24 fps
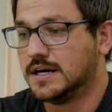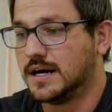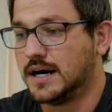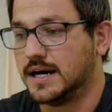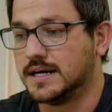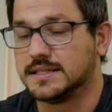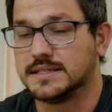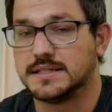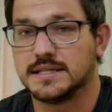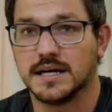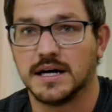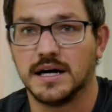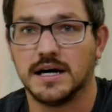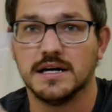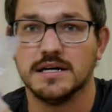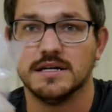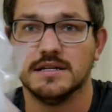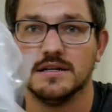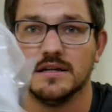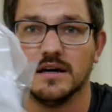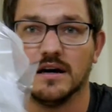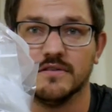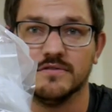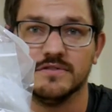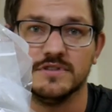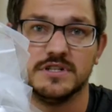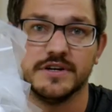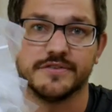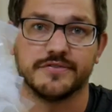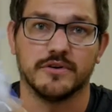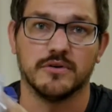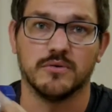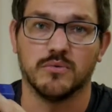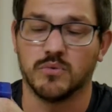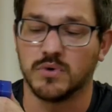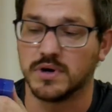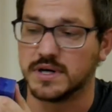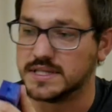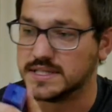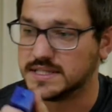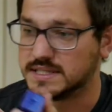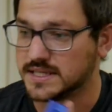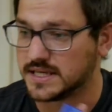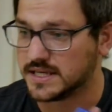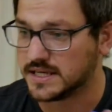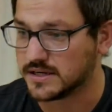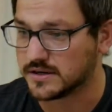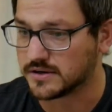a ton of different ones
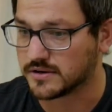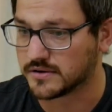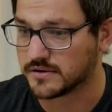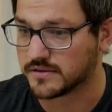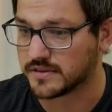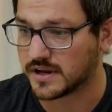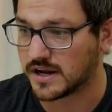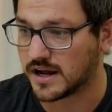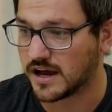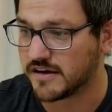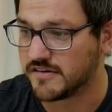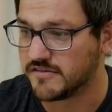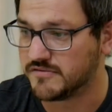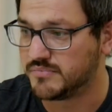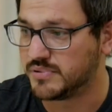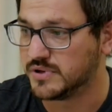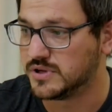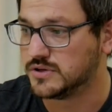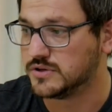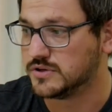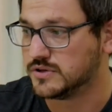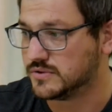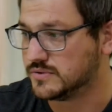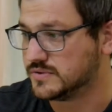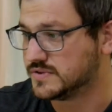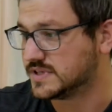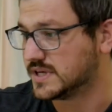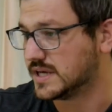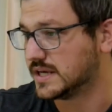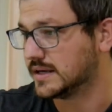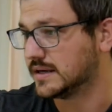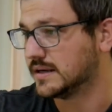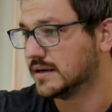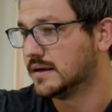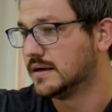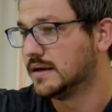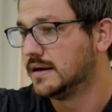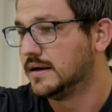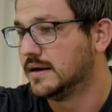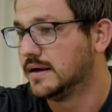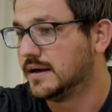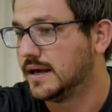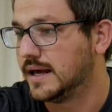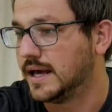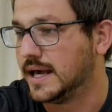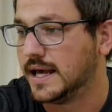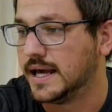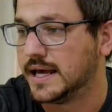here that I've been using,
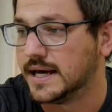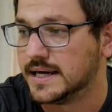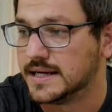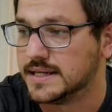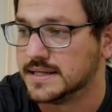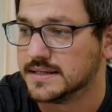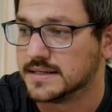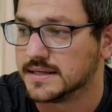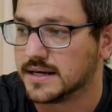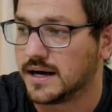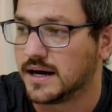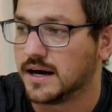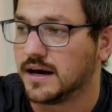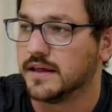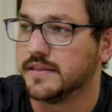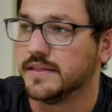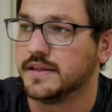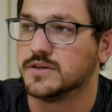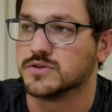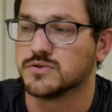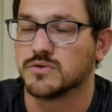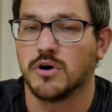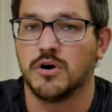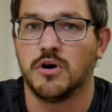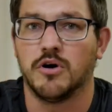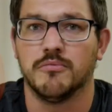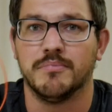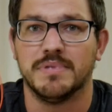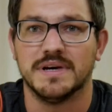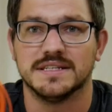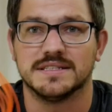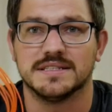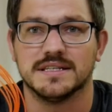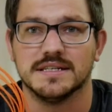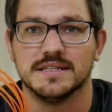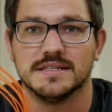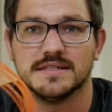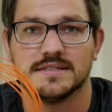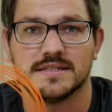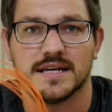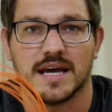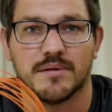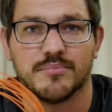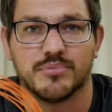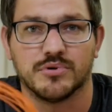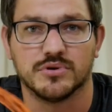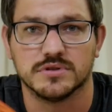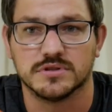and uh, these are all basically
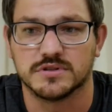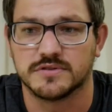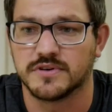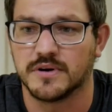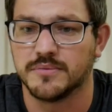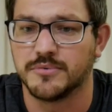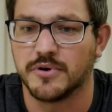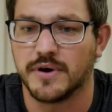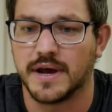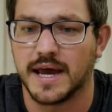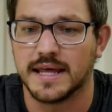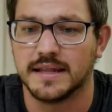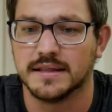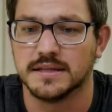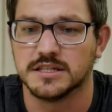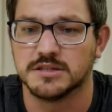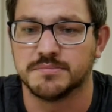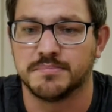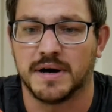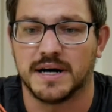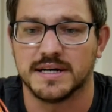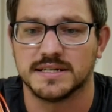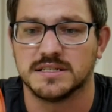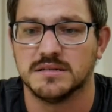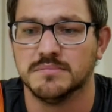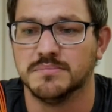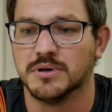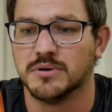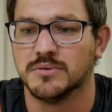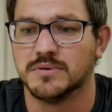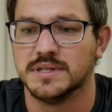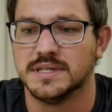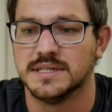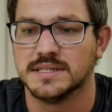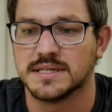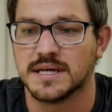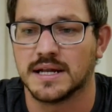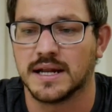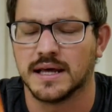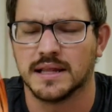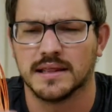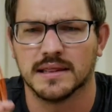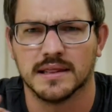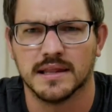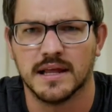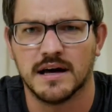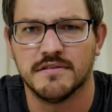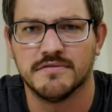samples from their endless possibilities, and I
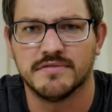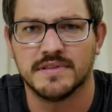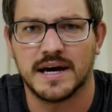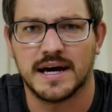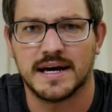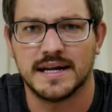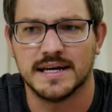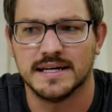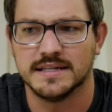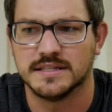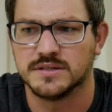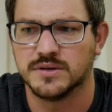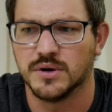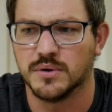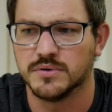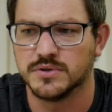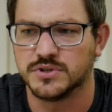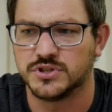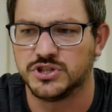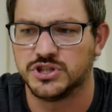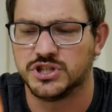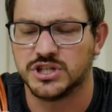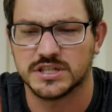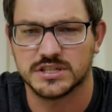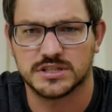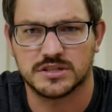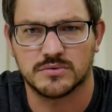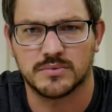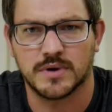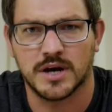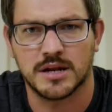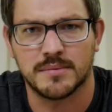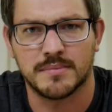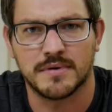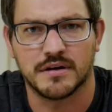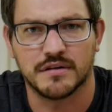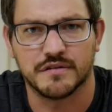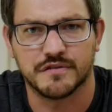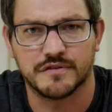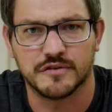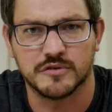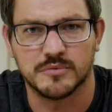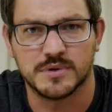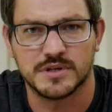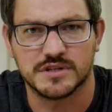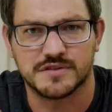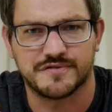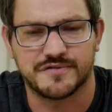love that. It's just the right amount of
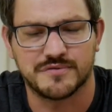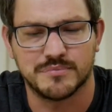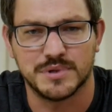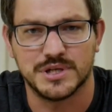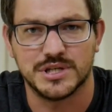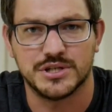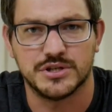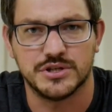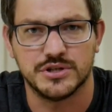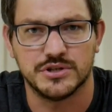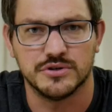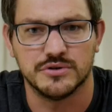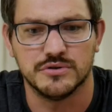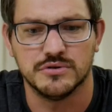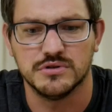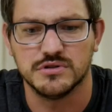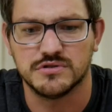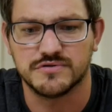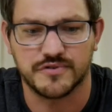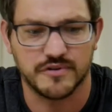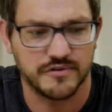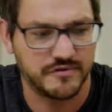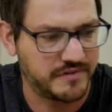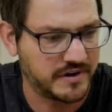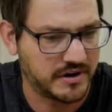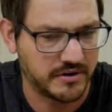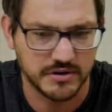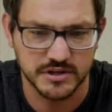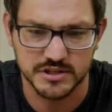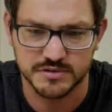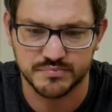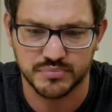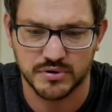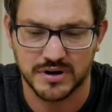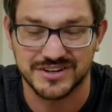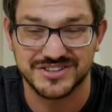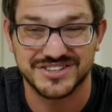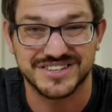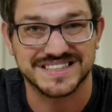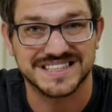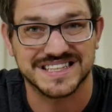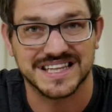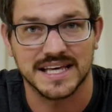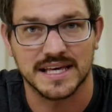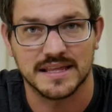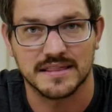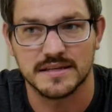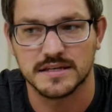filament for me to use for various
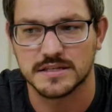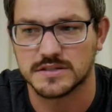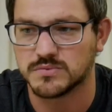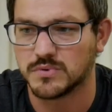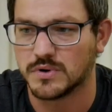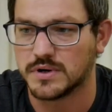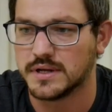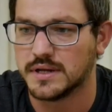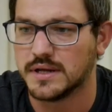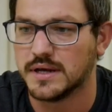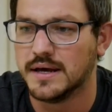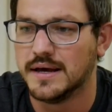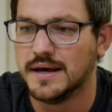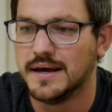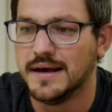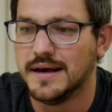projects like this one,